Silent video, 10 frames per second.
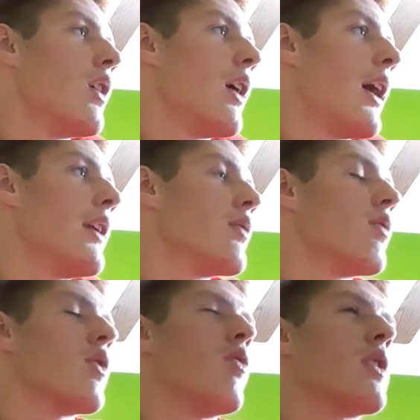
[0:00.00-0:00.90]
I didn't
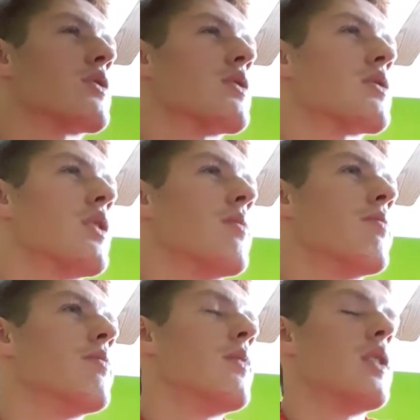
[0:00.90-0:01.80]
want to watch this game.
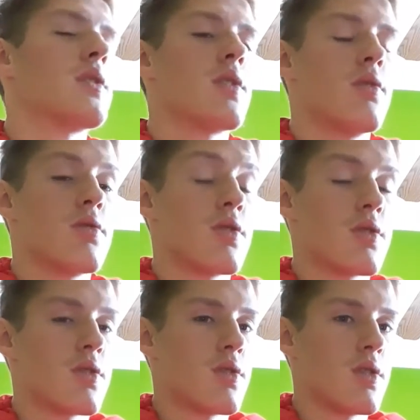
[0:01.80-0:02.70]
Honestly, it was
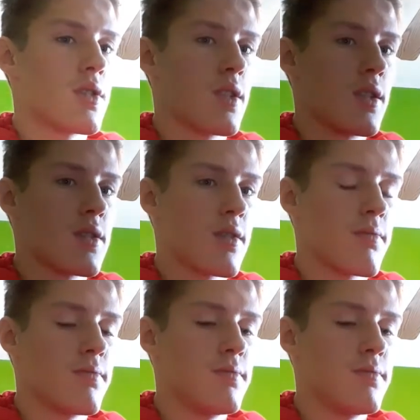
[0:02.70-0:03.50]
just disgusting.